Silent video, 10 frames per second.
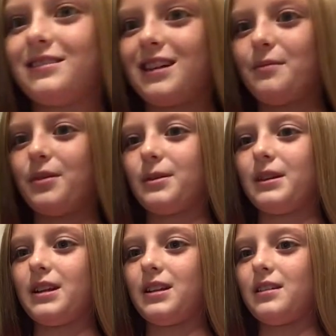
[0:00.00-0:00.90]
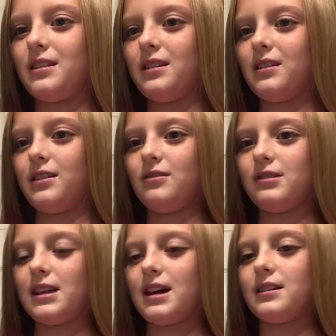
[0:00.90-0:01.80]
I'm probably going to
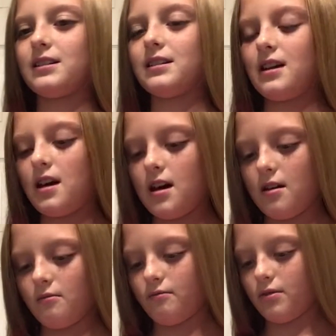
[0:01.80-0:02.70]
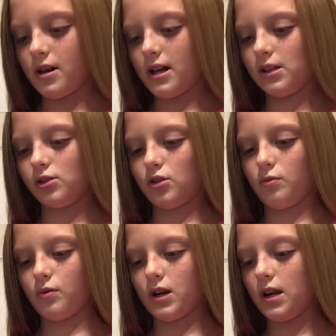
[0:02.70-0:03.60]
use that. But it's
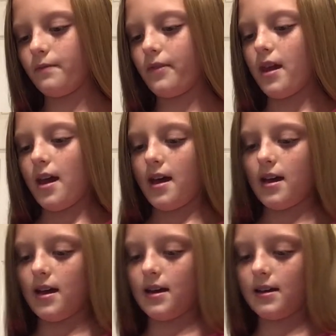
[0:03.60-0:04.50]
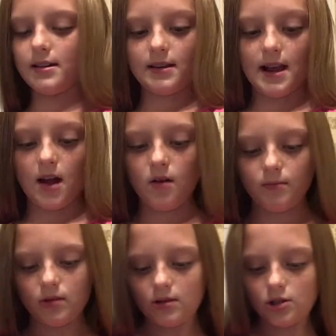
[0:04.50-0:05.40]
so pretty. And now I'm
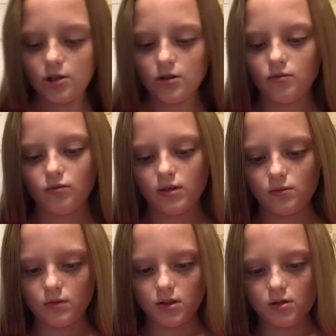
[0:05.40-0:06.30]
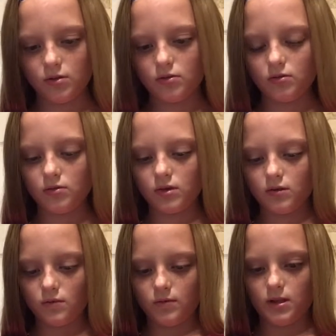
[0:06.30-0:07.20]
going to show you this one too. I
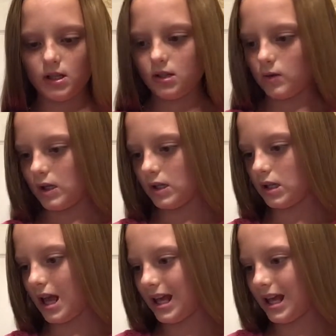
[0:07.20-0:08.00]
don't know what this is.